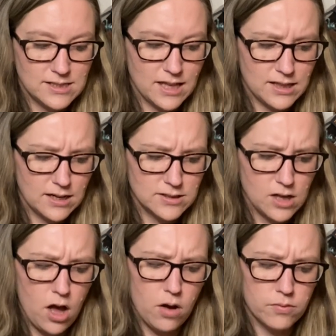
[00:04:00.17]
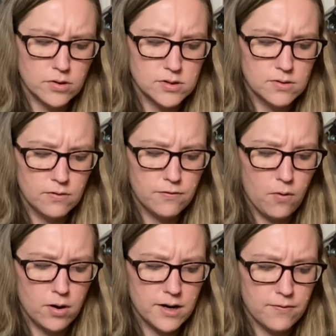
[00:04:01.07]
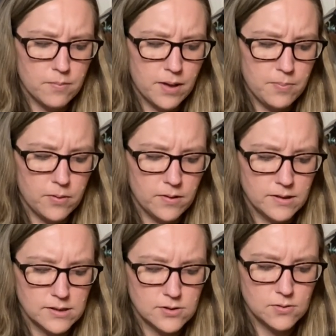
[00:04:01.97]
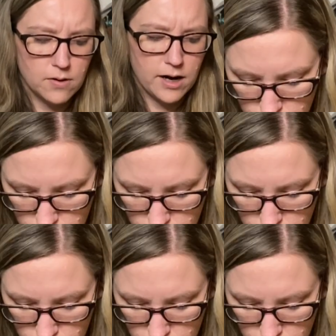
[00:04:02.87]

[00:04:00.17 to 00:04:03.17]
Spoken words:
that there's 4 different people in this story,